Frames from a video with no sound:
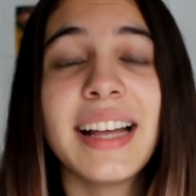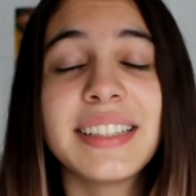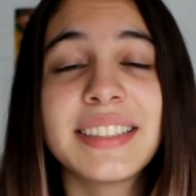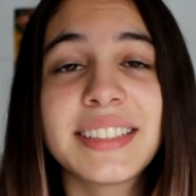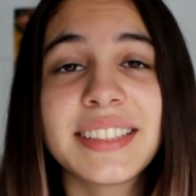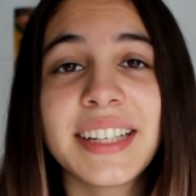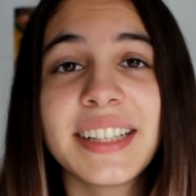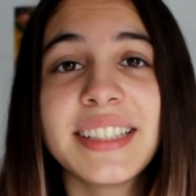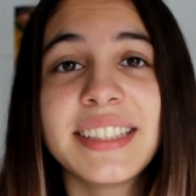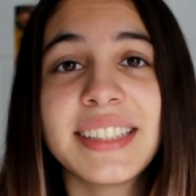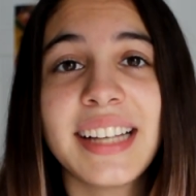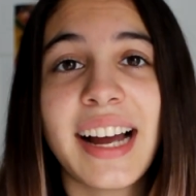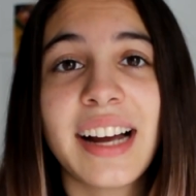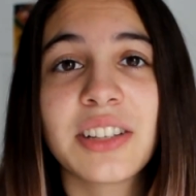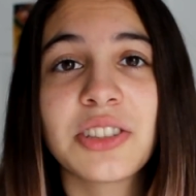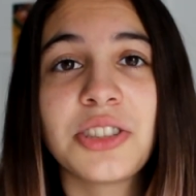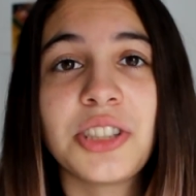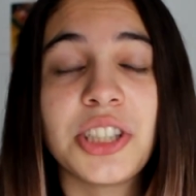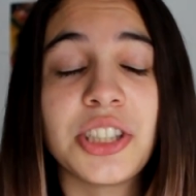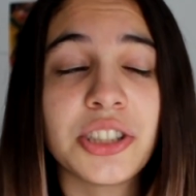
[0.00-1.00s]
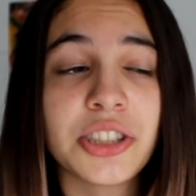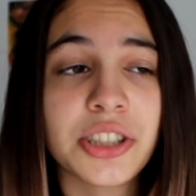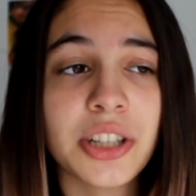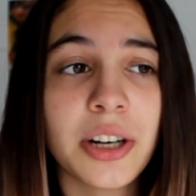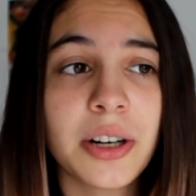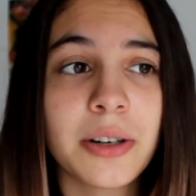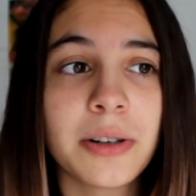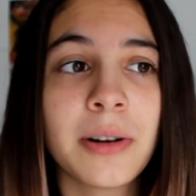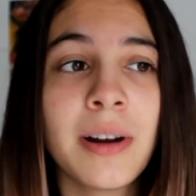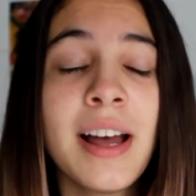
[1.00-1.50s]
And studies actually
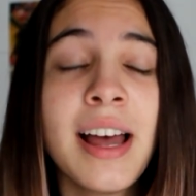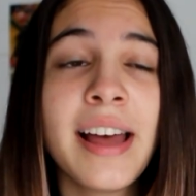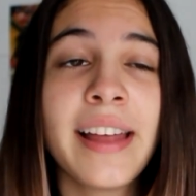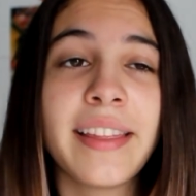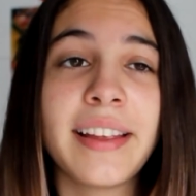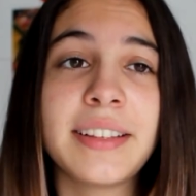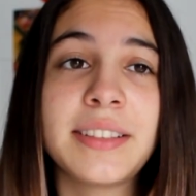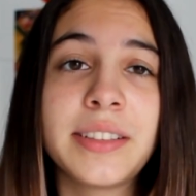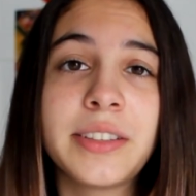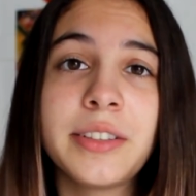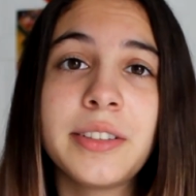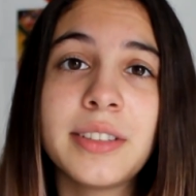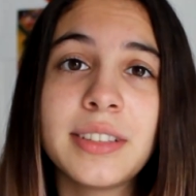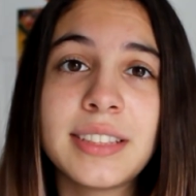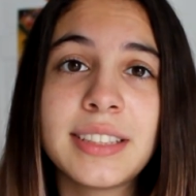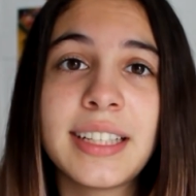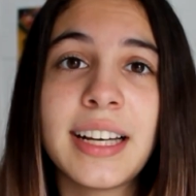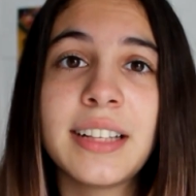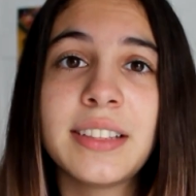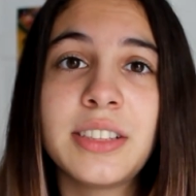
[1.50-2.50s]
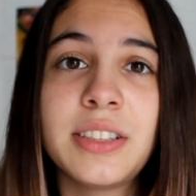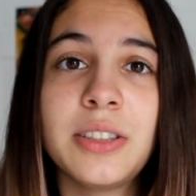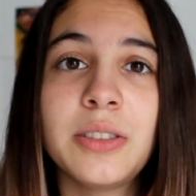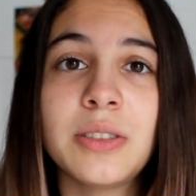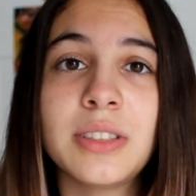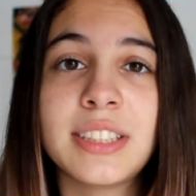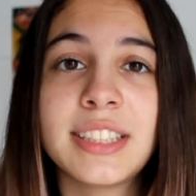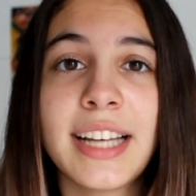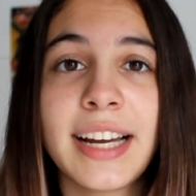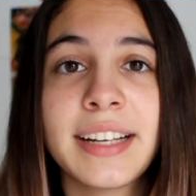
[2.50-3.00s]
show that students tend to
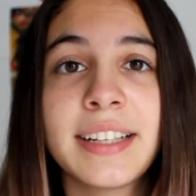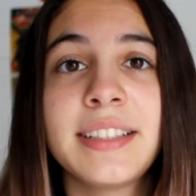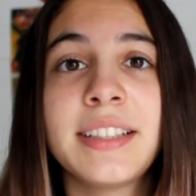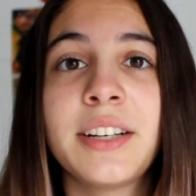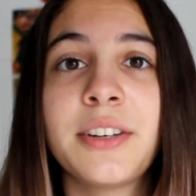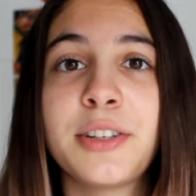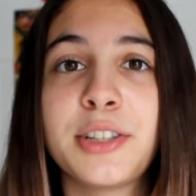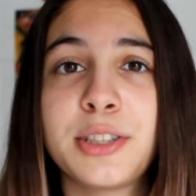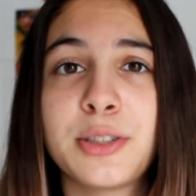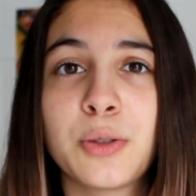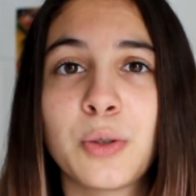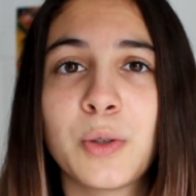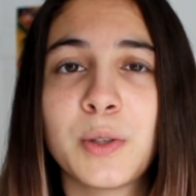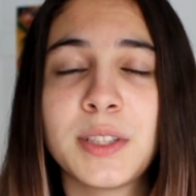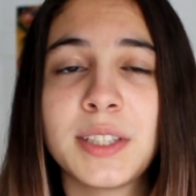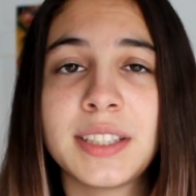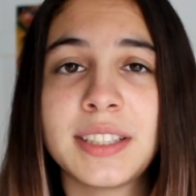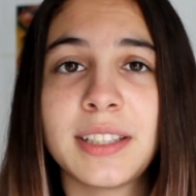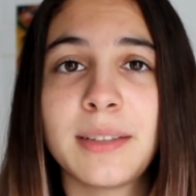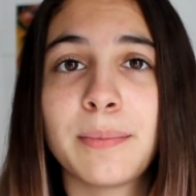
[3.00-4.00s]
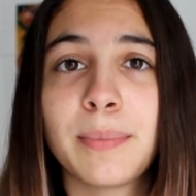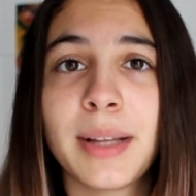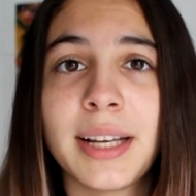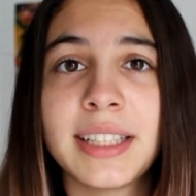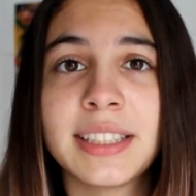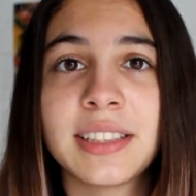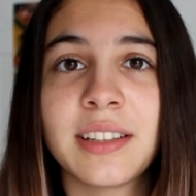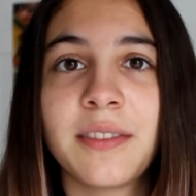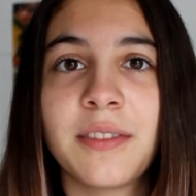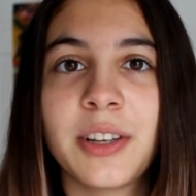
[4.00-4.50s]
use secondary sources in
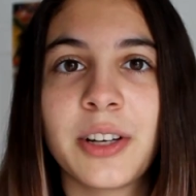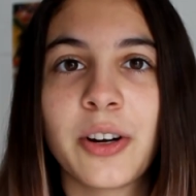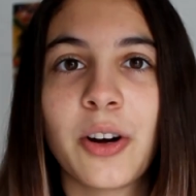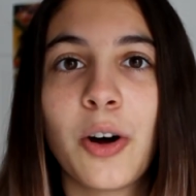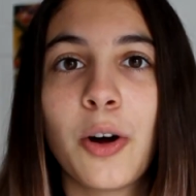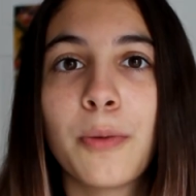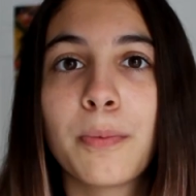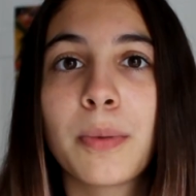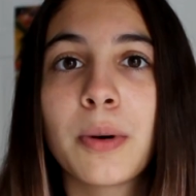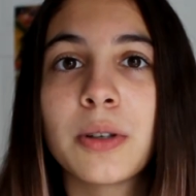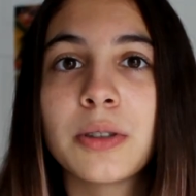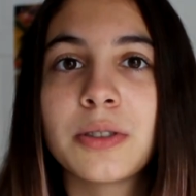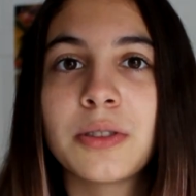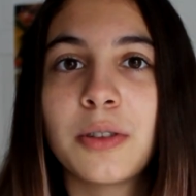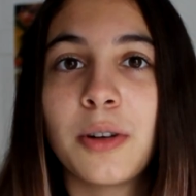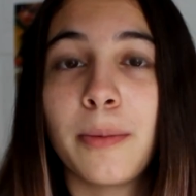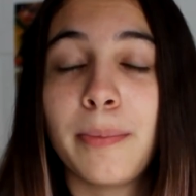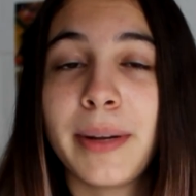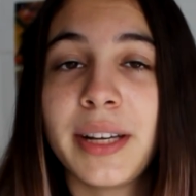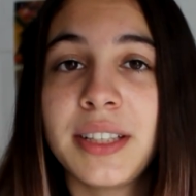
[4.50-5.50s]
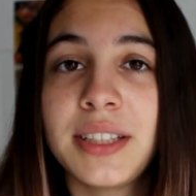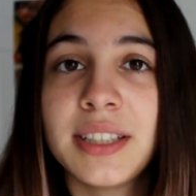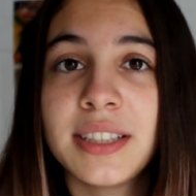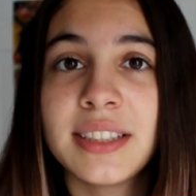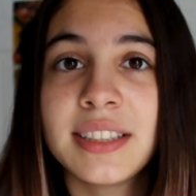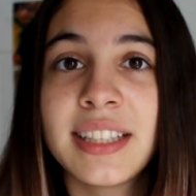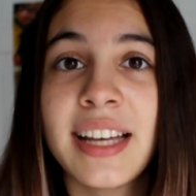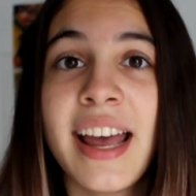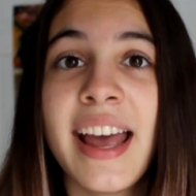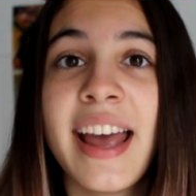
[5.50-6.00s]
place of their own personal
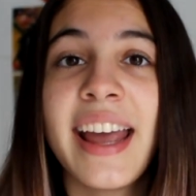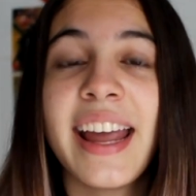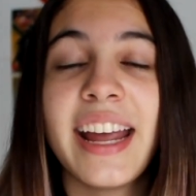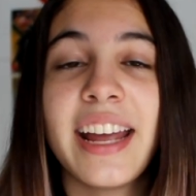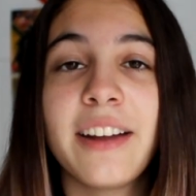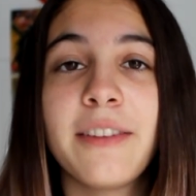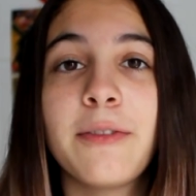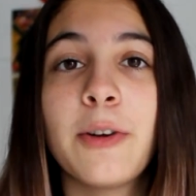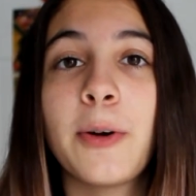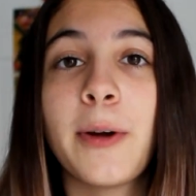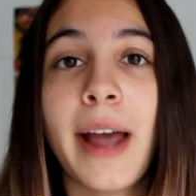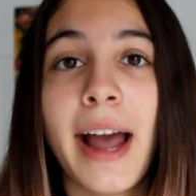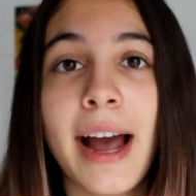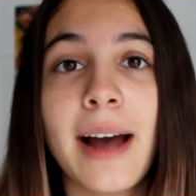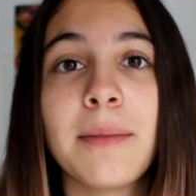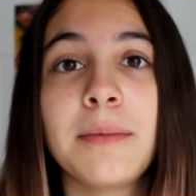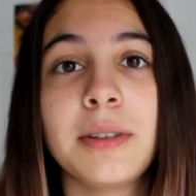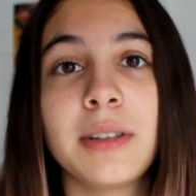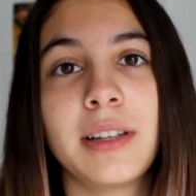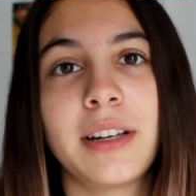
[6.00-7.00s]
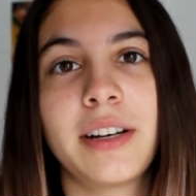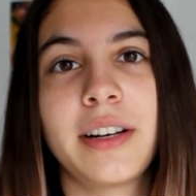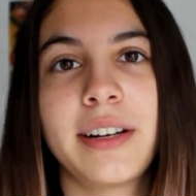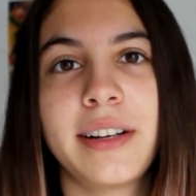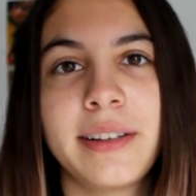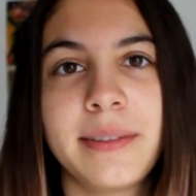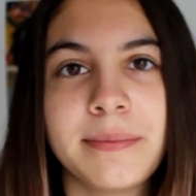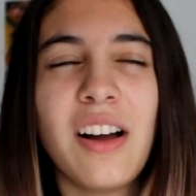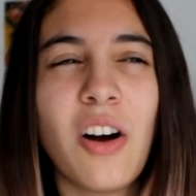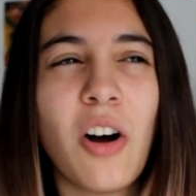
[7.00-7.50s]
opinions and
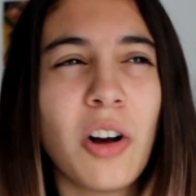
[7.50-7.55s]
vocabulary.